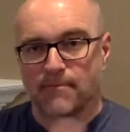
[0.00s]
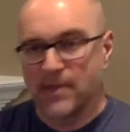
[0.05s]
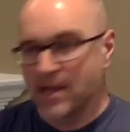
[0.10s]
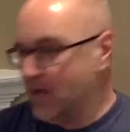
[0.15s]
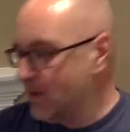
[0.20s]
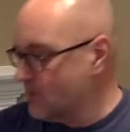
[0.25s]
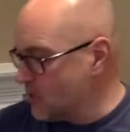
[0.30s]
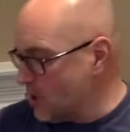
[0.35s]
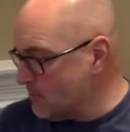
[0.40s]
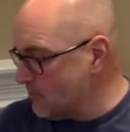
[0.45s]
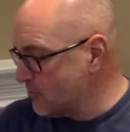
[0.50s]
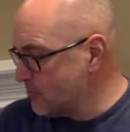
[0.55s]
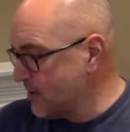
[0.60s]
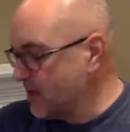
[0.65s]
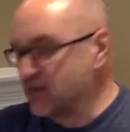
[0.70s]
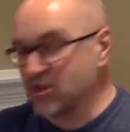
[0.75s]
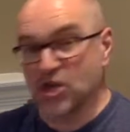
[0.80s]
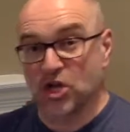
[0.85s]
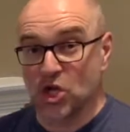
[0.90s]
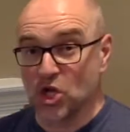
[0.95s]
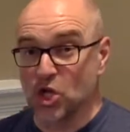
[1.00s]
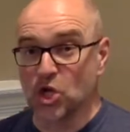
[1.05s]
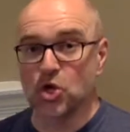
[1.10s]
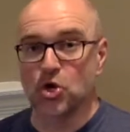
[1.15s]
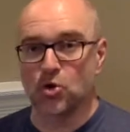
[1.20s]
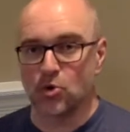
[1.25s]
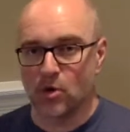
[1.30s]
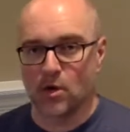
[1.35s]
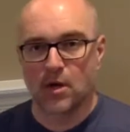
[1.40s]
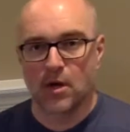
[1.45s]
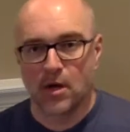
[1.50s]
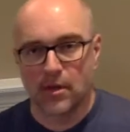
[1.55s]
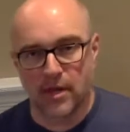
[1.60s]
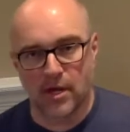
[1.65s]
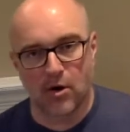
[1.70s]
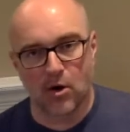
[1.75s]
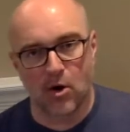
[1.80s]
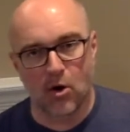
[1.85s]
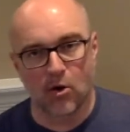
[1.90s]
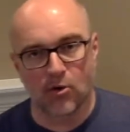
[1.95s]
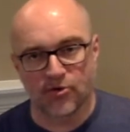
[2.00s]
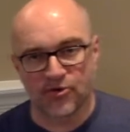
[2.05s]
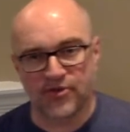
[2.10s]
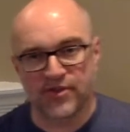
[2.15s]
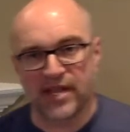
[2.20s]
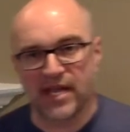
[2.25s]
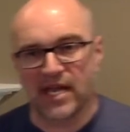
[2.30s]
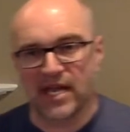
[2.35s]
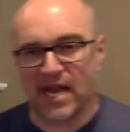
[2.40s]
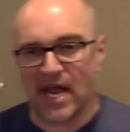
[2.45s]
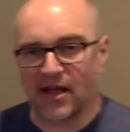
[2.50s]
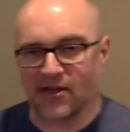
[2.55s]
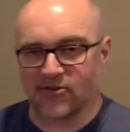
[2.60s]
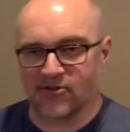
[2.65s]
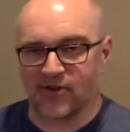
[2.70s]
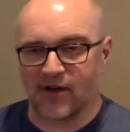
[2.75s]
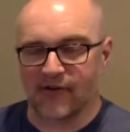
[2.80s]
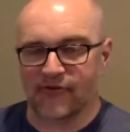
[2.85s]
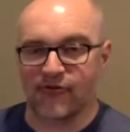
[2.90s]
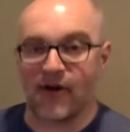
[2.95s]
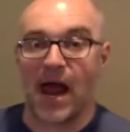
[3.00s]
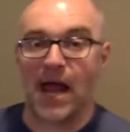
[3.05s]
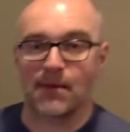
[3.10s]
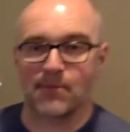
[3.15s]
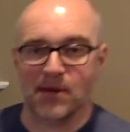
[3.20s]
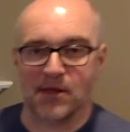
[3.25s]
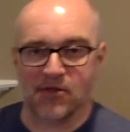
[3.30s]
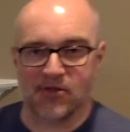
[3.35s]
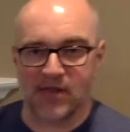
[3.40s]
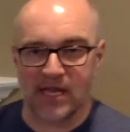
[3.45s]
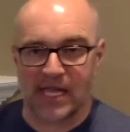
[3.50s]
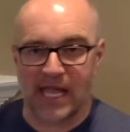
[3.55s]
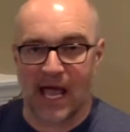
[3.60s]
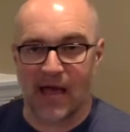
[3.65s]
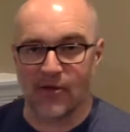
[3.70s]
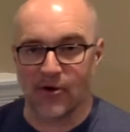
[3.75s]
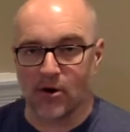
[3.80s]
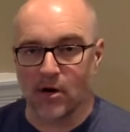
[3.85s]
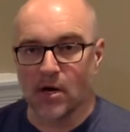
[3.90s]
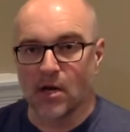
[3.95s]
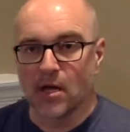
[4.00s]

It's almost like the glue that holds DNA fragments together.